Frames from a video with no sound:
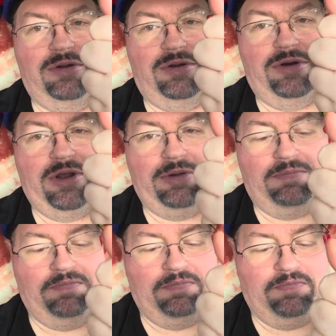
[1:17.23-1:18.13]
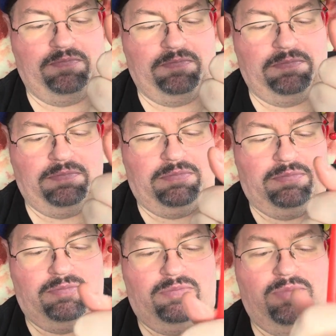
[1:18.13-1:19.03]
All right,
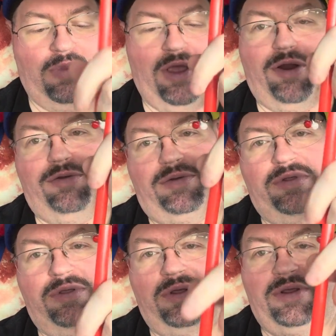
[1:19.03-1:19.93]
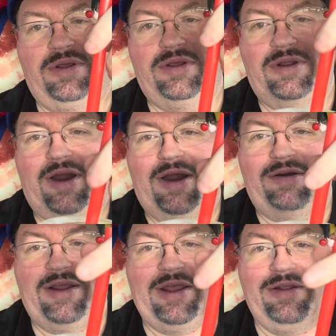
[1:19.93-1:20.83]
there. All right,